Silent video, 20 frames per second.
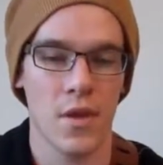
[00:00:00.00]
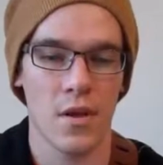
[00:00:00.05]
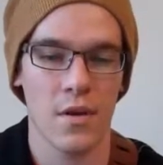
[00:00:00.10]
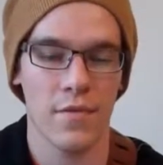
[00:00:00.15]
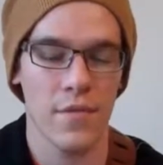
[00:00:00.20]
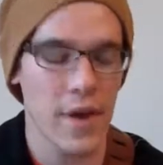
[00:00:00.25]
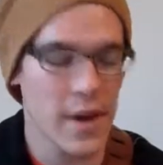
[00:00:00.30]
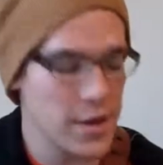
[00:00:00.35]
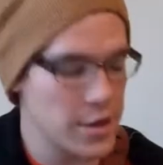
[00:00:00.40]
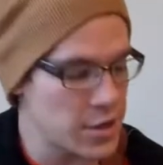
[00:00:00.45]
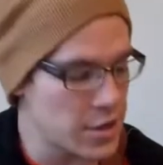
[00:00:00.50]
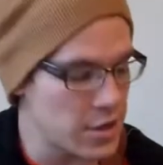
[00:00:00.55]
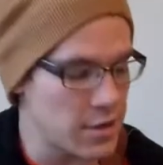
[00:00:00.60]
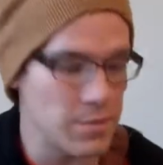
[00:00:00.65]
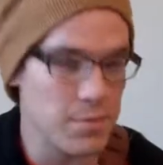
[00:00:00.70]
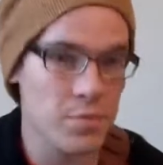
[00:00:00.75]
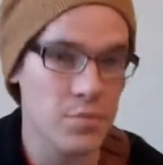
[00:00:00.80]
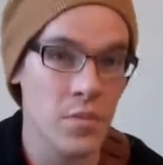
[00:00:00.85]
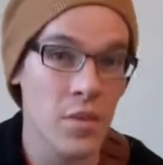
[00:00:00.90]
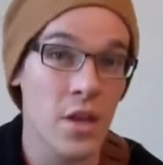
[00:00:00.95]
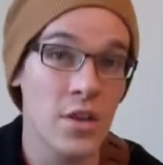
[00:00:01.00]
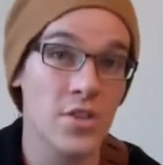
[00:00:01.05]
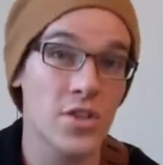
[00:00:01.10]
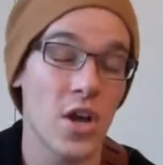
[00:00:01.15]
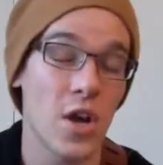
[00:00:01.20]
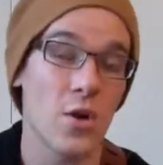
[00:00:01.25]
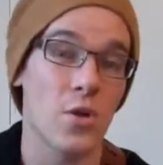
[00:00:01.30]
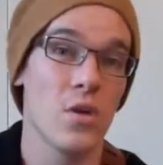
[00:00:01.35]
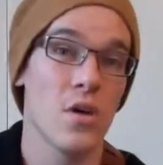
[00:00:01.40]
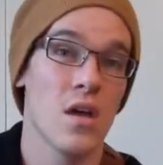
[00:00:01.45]
Very good.
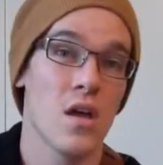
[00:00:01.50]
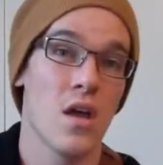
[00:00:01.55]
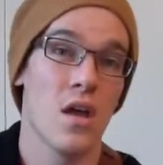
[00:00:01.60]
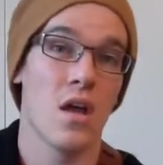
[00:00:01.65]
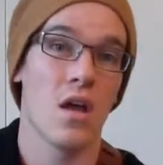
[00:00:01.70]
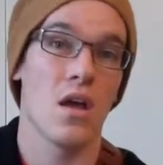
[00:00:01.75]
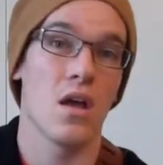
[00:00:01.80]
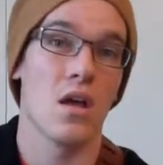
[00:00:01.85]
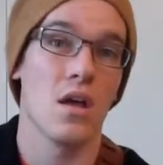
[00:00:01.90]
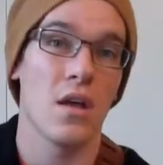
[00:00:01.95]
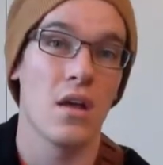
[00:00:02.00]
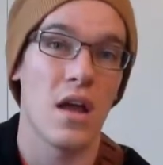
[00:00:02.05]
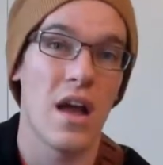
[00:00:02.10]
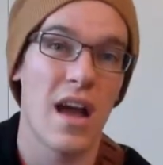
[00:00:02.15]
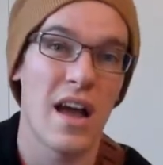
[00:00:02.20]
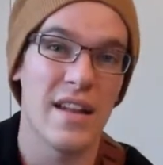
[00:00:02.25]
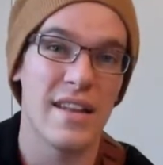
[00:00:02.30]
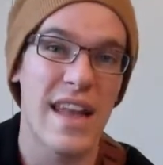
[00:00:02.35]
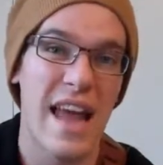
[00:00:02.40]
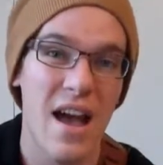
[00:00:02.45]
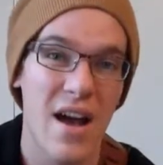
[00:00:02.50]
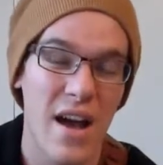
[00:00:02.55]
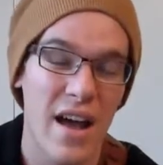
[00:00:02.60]
So, now